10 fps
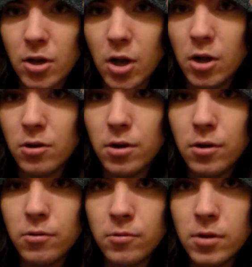I don't
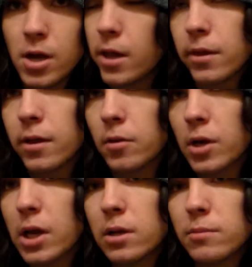know. And they
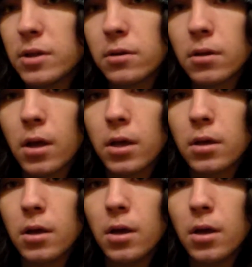look at him and they're like,